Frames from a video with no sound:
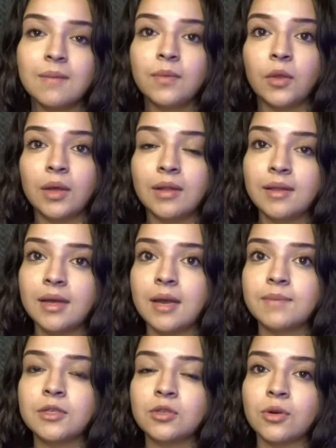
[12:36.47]
You can look
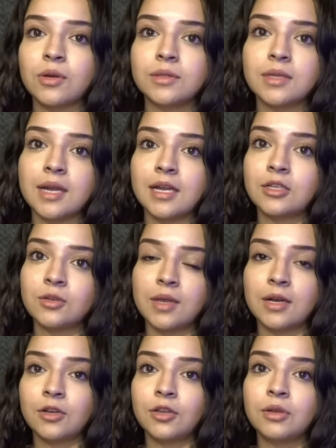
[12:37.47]
up tutorials on how to do
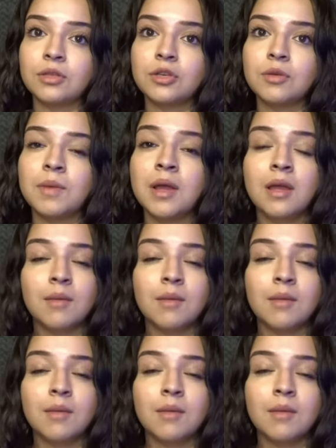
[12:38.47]
that on YouTube,